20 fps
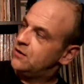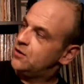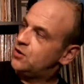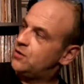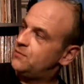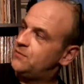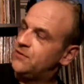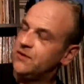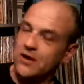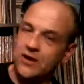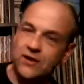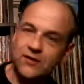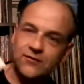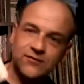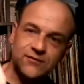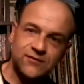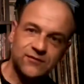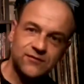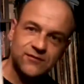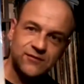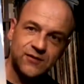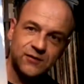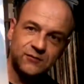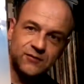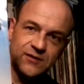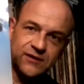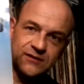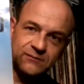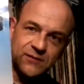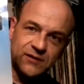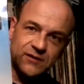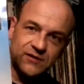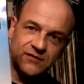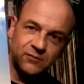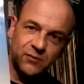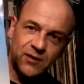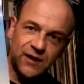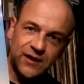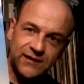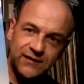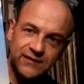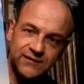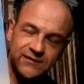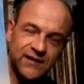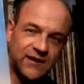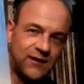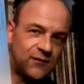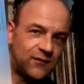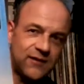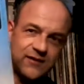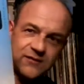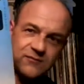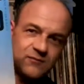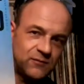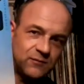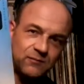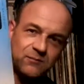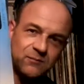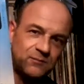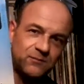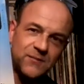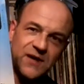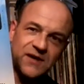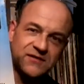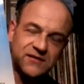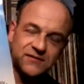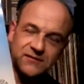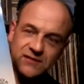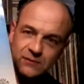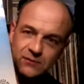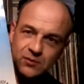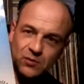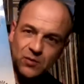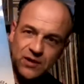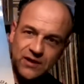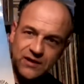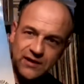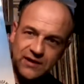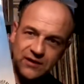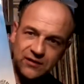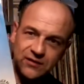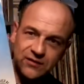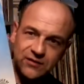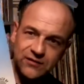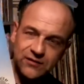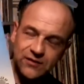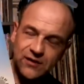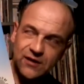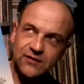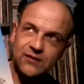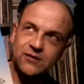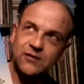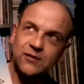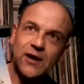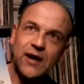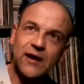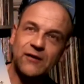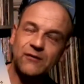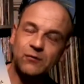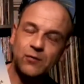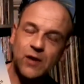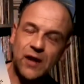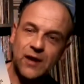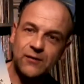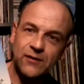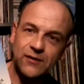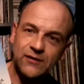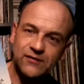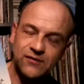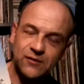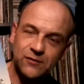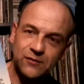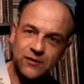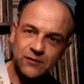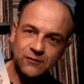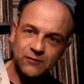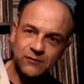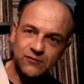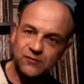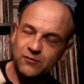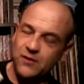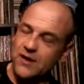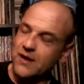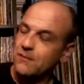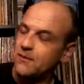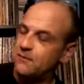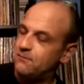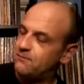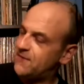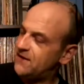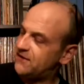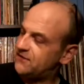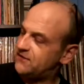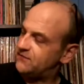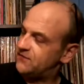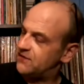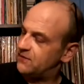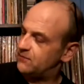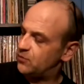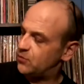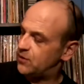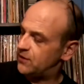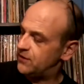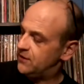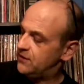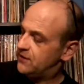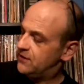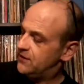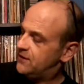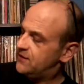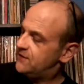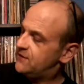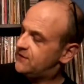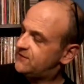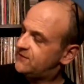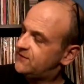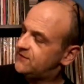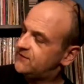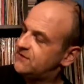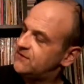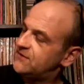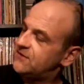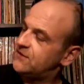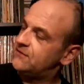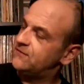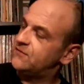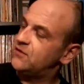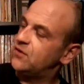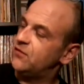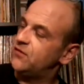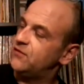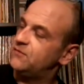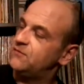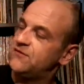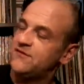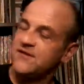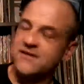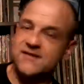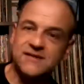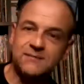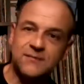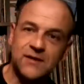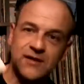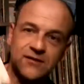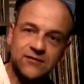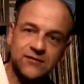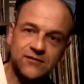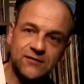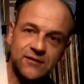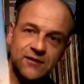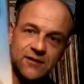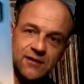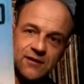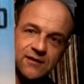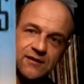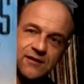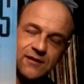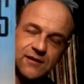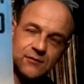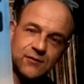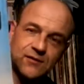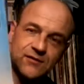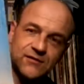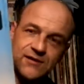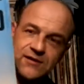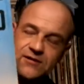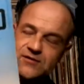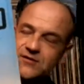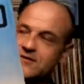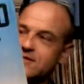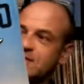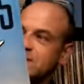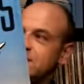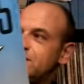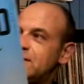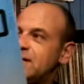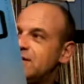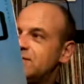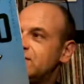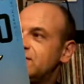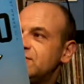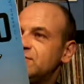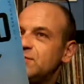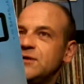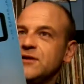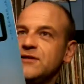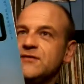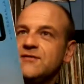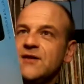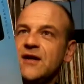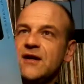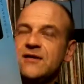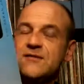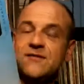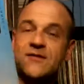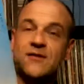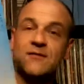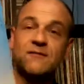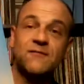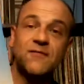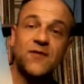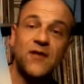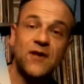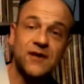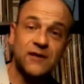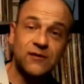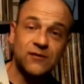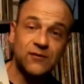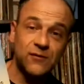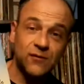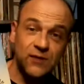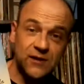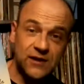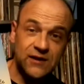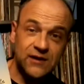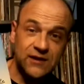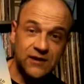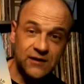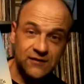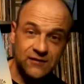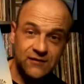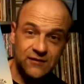Communards, Don't Leave Me This Way. Now that massive #1 in England. I don't know how it sold elsewhere, but massive #1. This is the Son of Gotham City mix. Now, what's interesting about this one, it's a 33